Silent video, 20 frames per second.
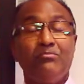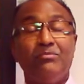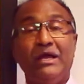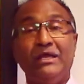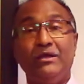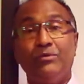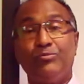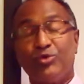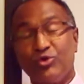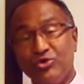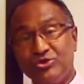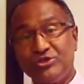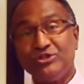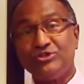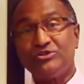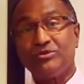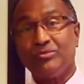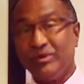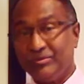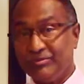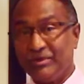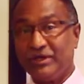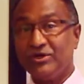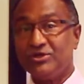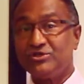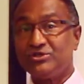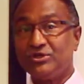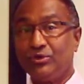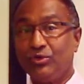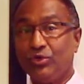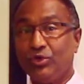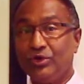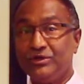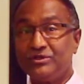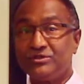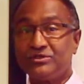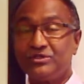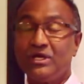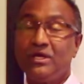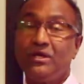By approaching some immigration
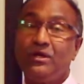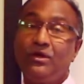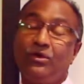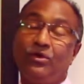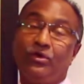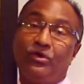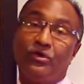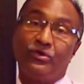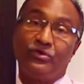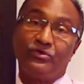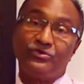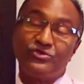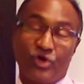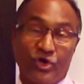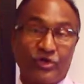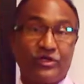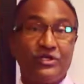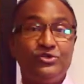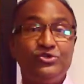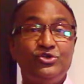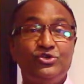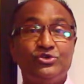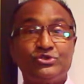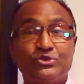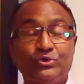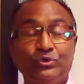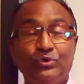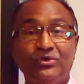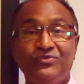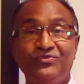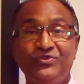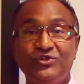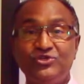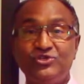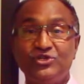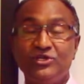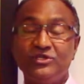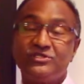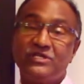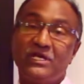lawyers or talking to your school
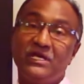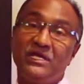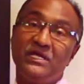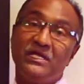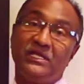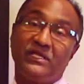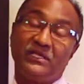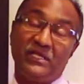officials.